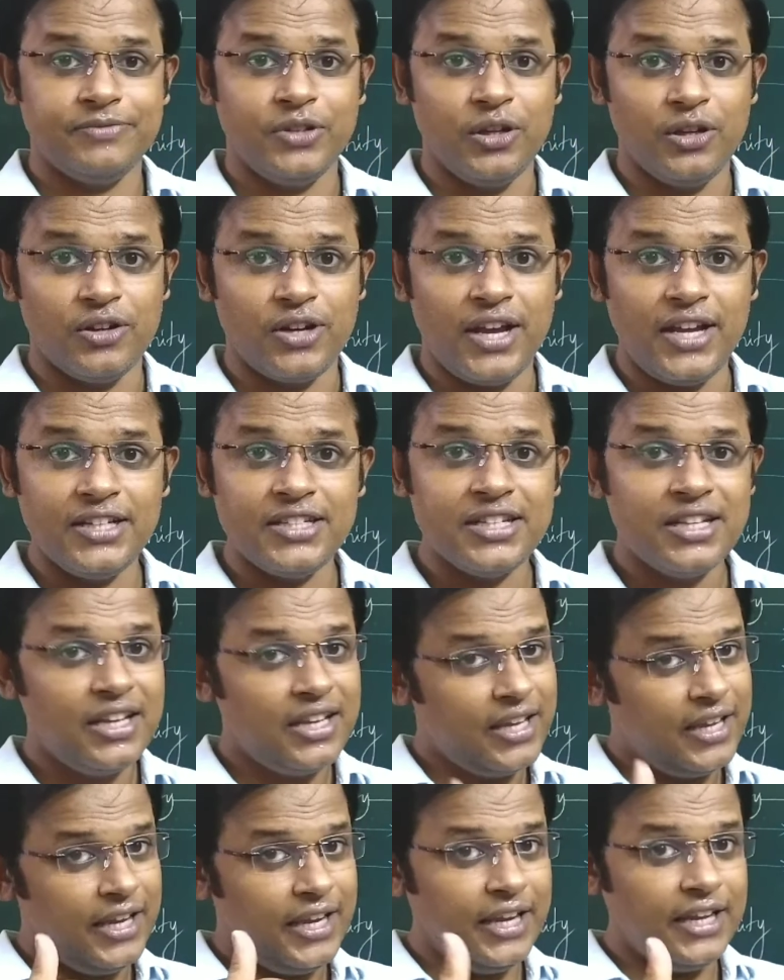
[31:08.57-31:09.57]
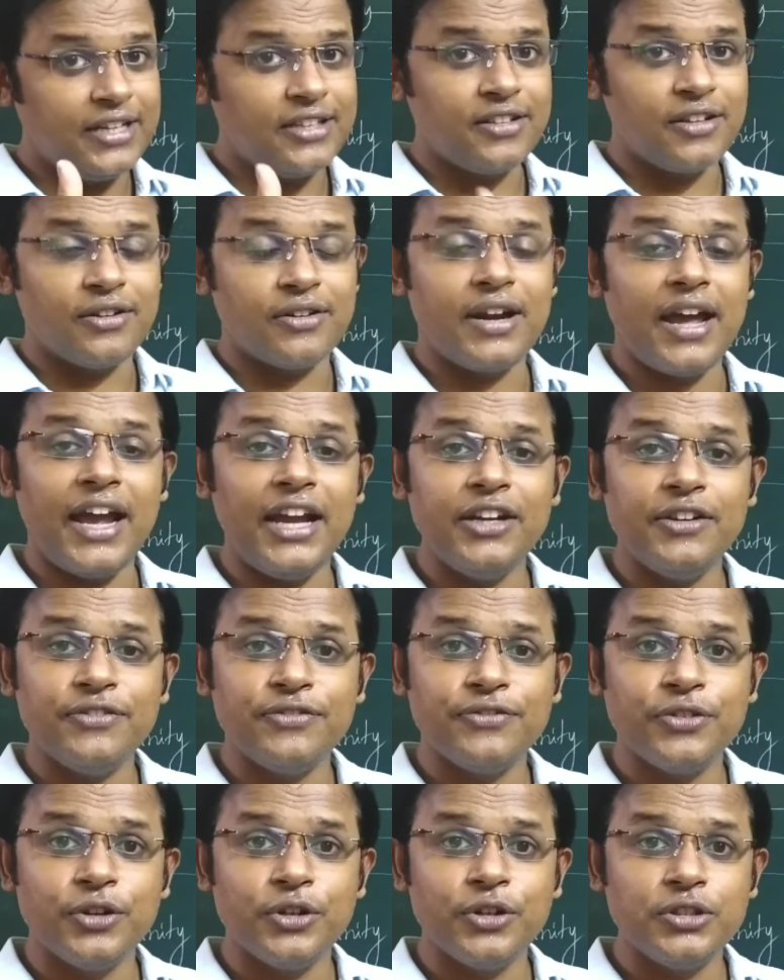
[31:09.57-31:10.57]
All right? Eat the right
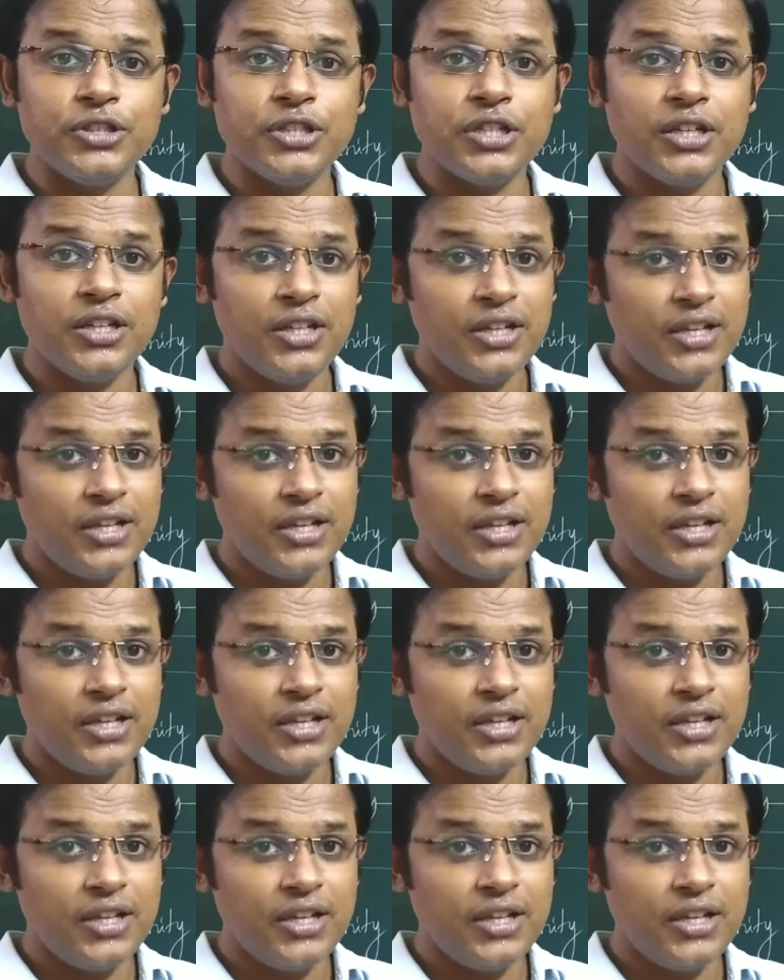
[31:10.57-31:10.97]
food,